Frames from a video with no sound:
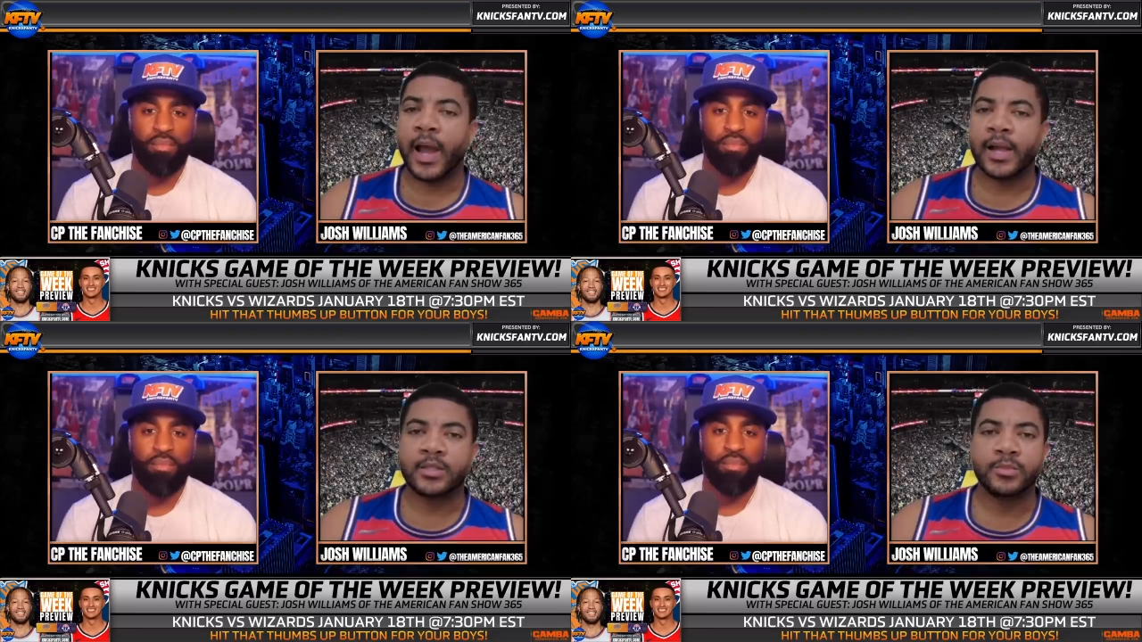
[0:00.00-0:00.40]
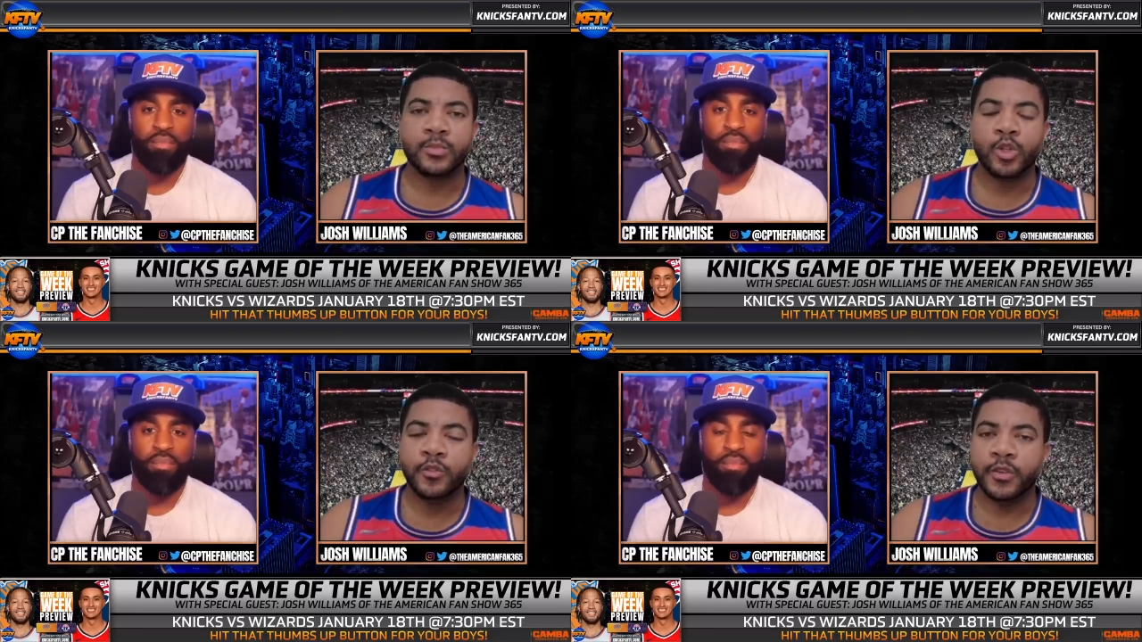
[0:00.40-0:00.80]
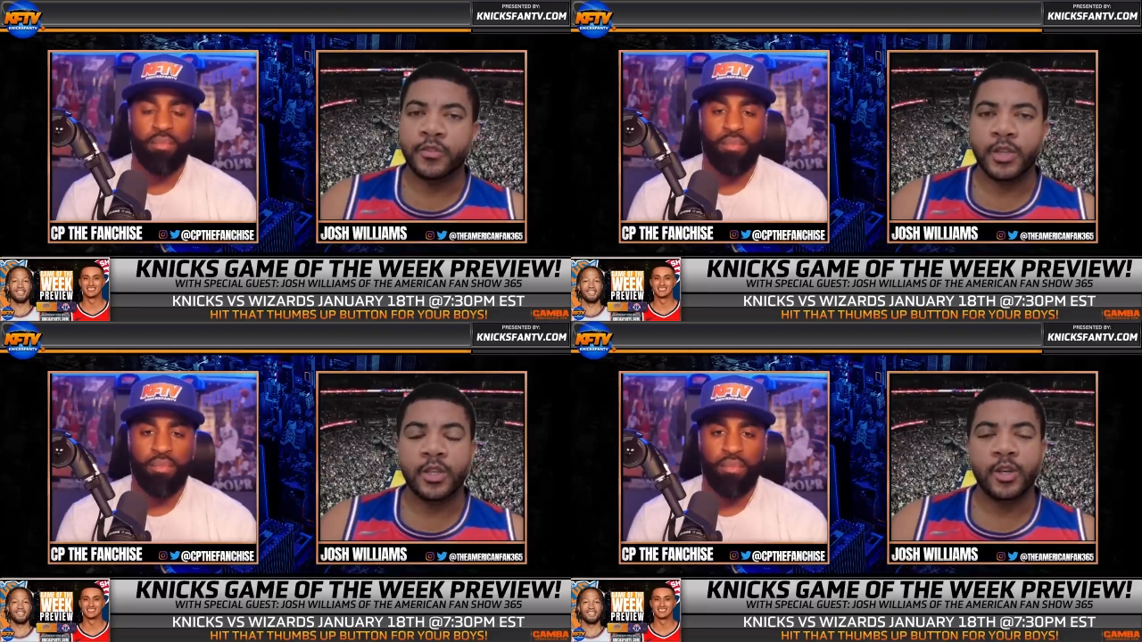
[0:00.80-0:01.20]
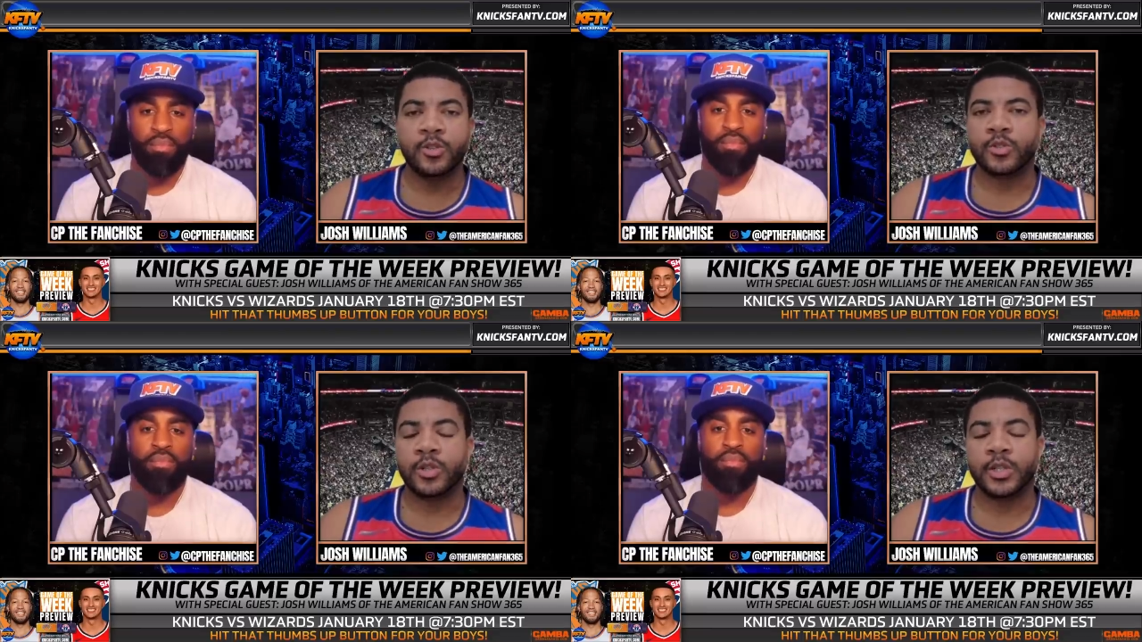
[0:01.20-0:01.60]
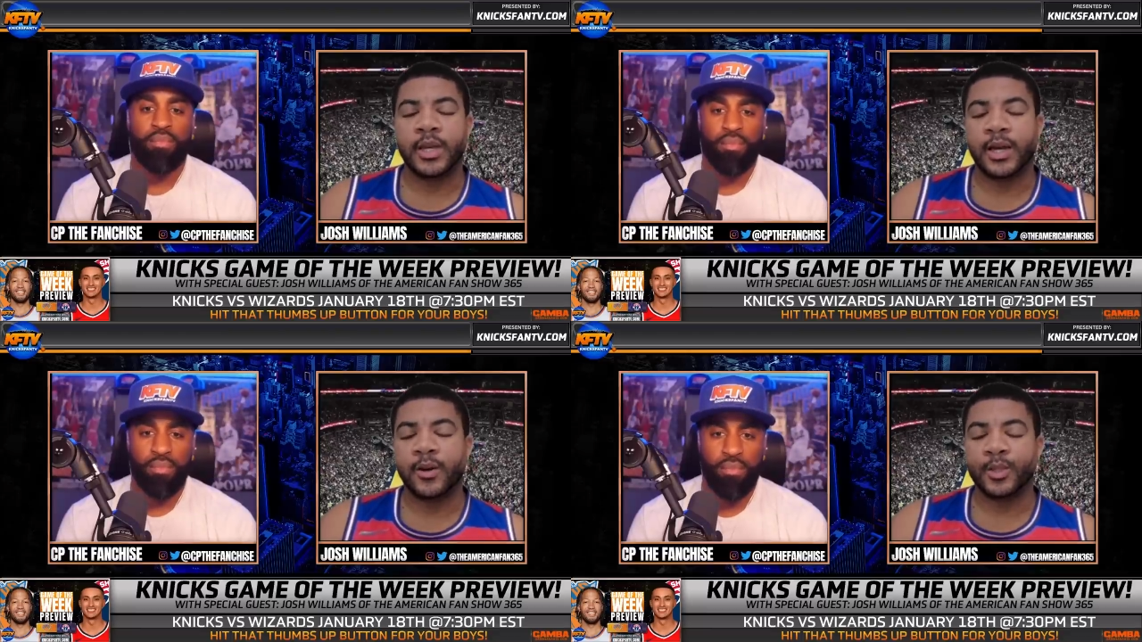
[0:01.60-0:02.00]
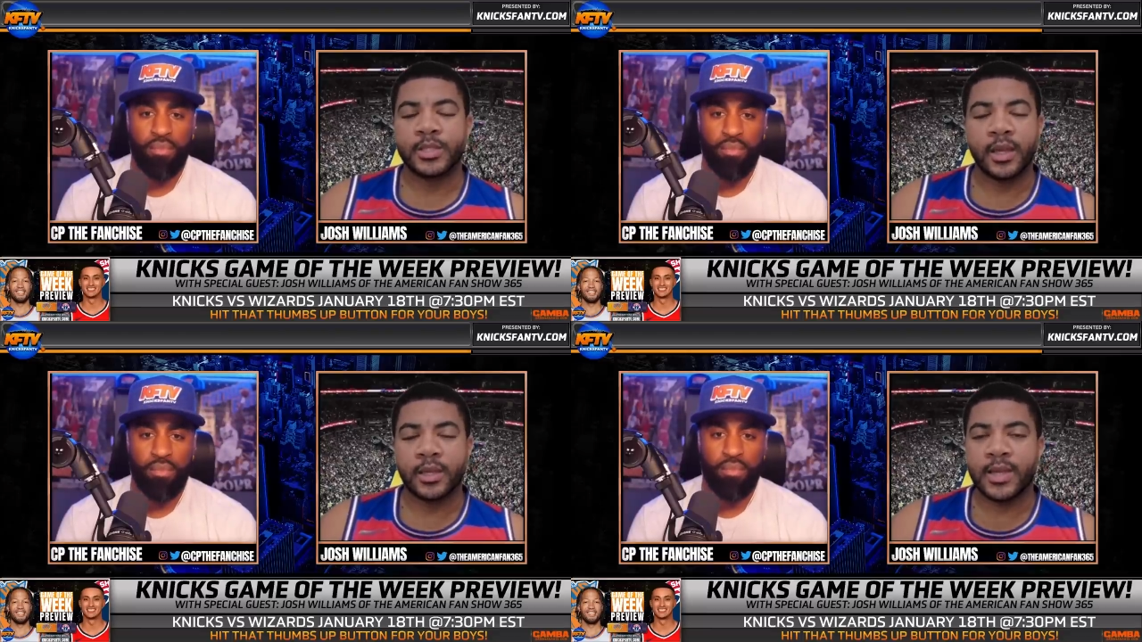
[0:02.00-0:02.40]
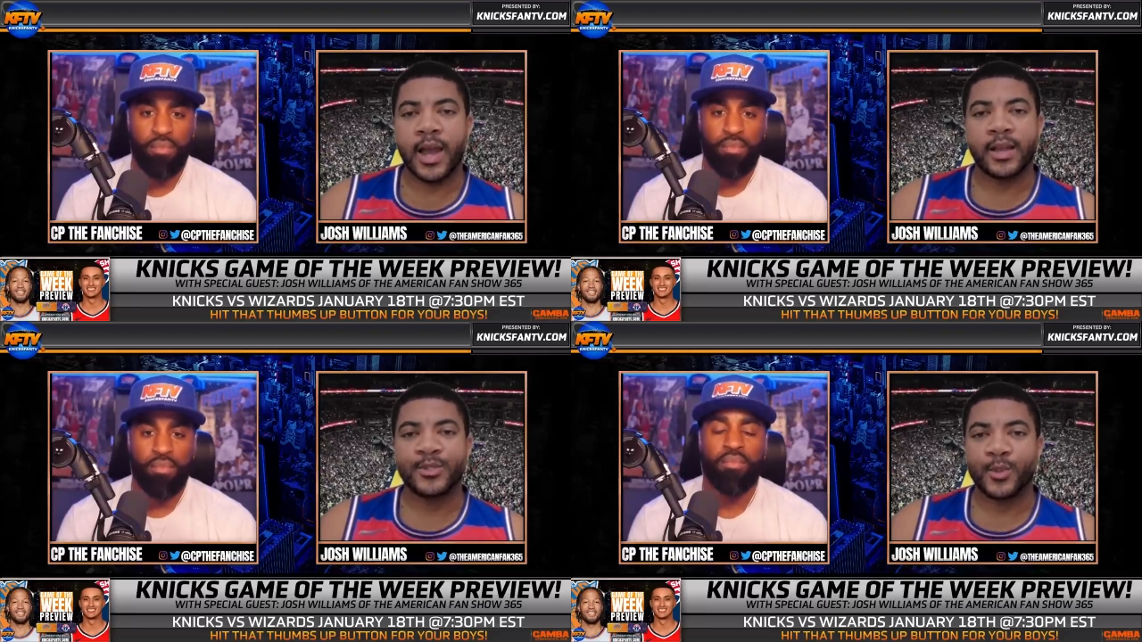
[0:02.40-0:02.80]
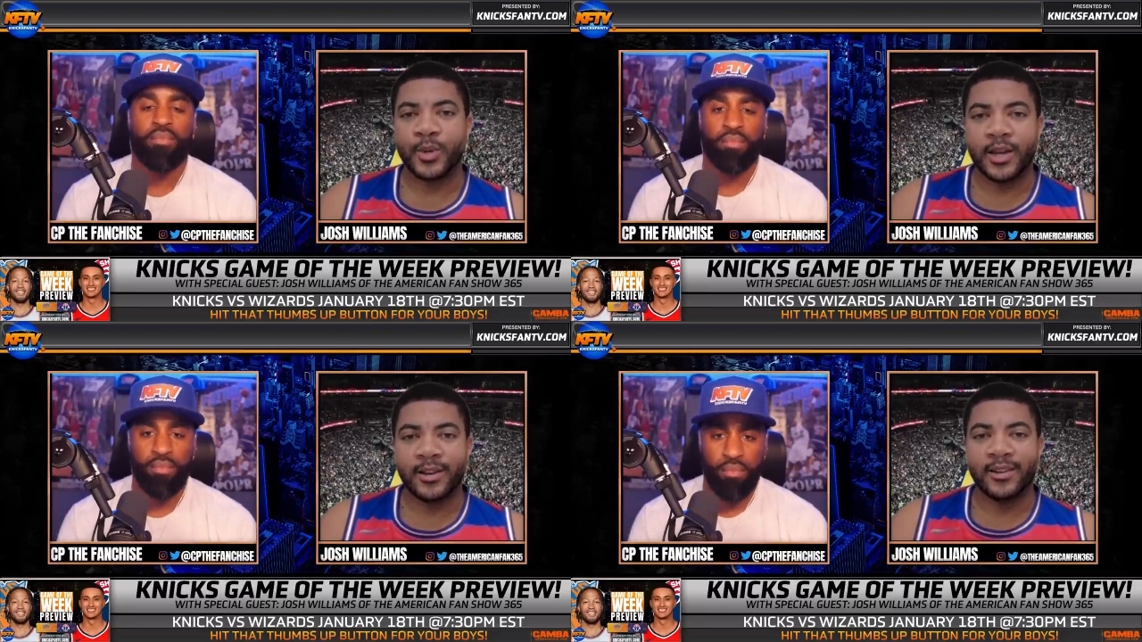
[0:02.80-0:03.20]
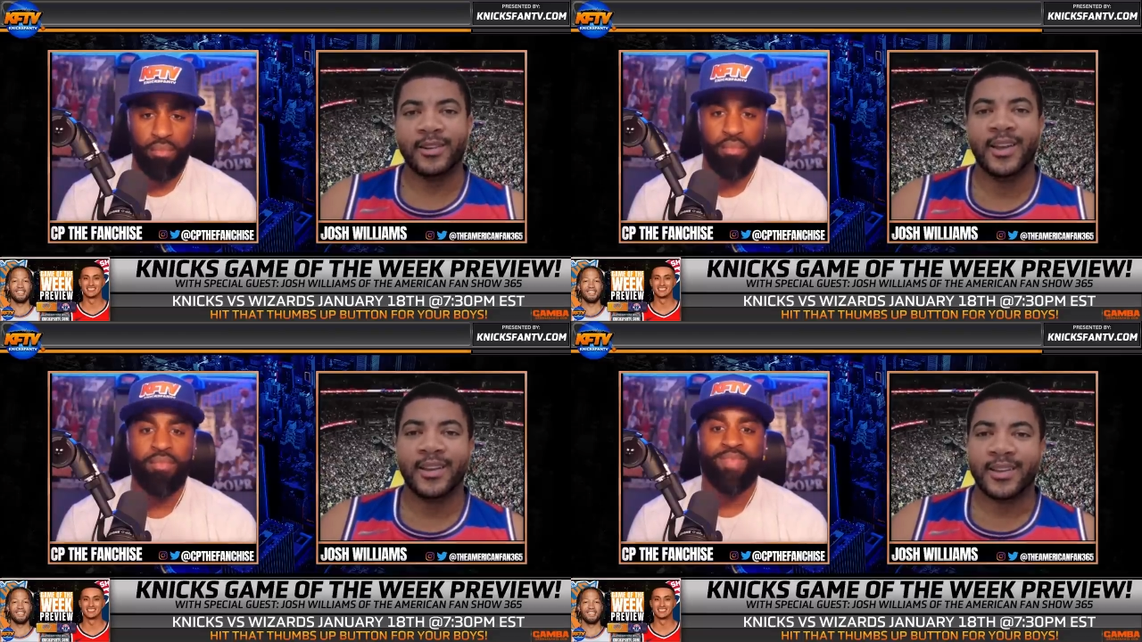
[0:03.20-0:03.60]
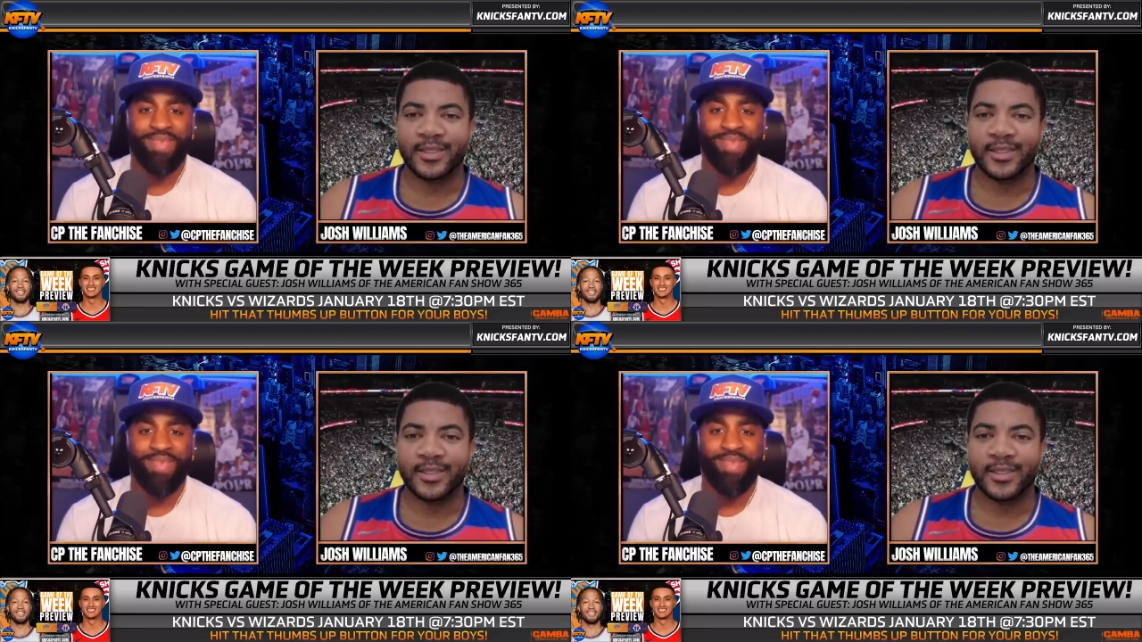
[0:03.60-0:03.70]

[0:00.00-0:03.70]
Speaker 1: some goofy videos on uh, on TikTok as well because